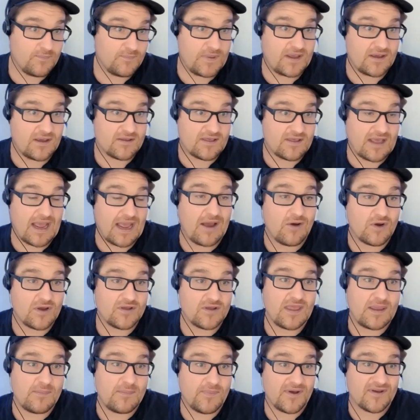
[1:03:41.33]
Because how
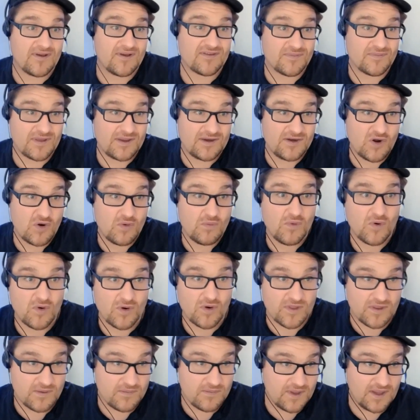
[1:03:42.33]
could they possibly know
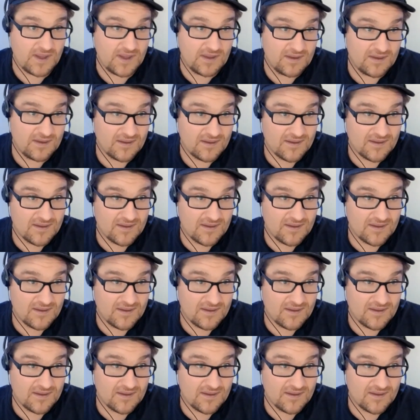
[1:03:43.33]
more than me?